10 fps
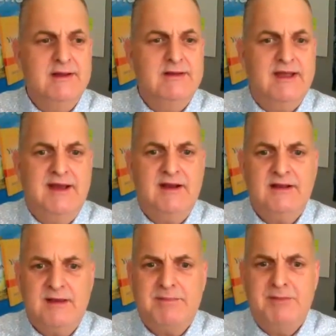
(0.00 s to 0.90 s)
Dana,
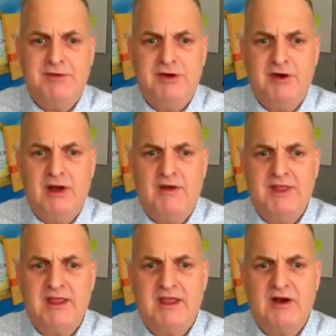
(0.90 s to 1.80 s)
let people know how they
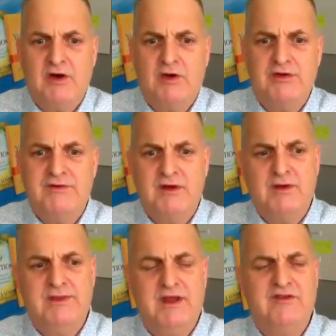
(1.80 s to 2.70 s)
can get a hold of you,
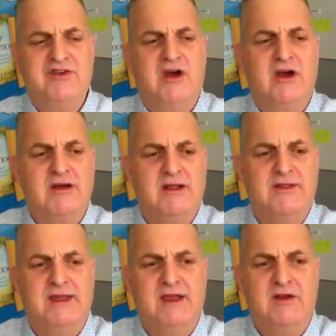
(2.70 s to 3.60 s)
and then John, and
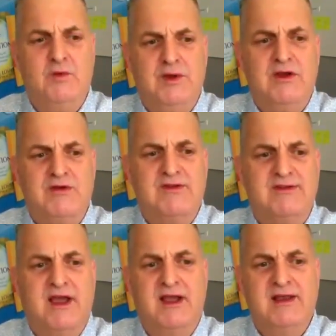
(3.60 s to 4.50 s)
then we are
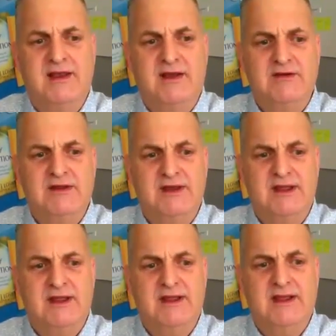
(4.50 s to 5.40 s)
signing out
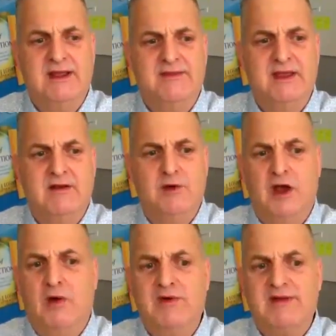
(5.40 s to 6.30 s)
today. And then we
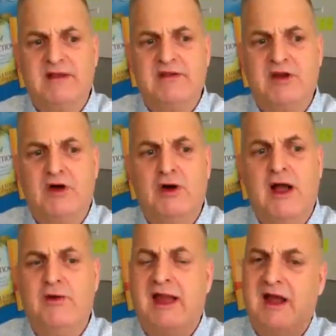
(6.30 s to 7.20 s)
always like to go
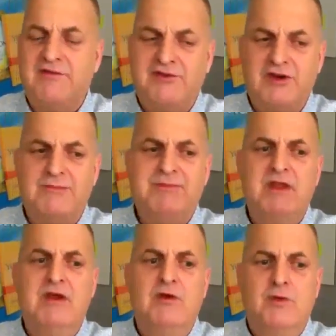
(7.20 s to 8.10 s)
out after,
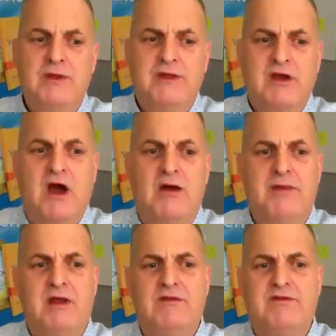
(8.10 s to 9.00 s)
read the
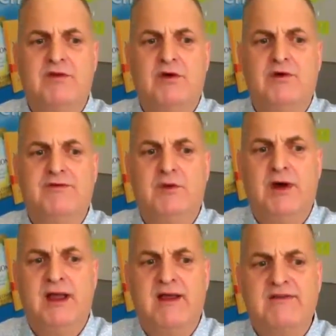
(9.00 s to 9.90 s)
comments. So if you want
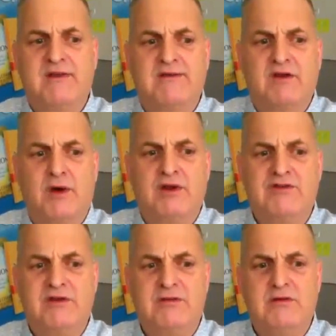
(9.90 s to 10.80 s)
to ask us a
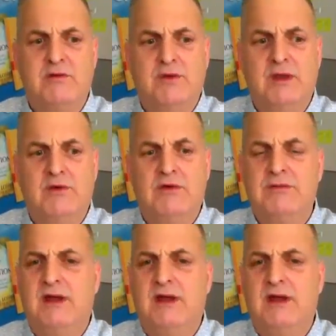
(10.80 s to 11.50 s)
question, we will